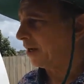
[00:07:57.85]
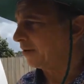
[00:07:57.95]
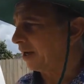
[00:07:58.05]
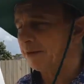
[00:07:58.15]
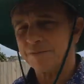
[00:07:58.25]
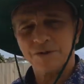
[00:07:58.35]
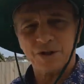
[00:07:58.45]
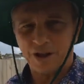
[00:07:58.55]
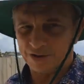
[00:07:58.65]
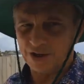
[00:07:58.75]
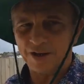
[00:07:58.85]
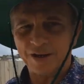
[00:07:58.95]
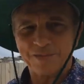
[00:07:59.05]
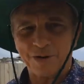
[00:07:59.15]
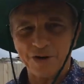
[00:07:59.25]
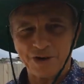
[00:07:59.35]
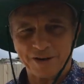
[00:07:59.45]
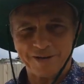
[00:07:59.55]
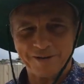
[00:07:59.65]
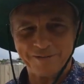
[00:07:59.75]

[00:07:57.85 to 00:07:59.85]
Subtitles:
Okay, so that's our next project.